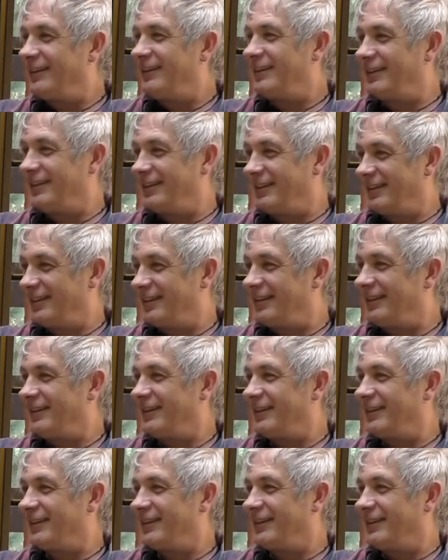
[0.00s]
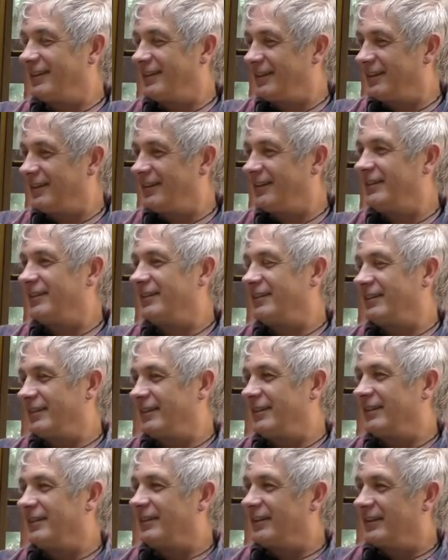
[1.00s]

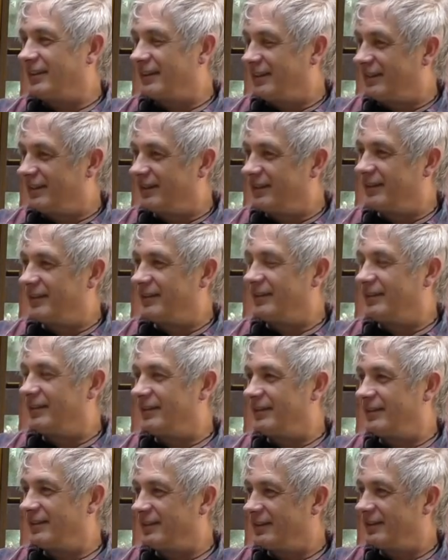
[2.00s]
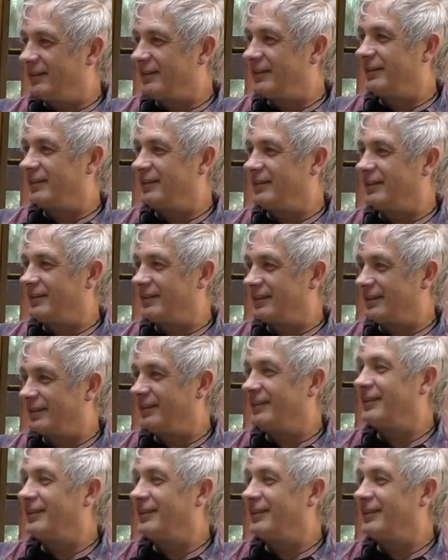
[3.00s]
No words are spoken by the person on screen.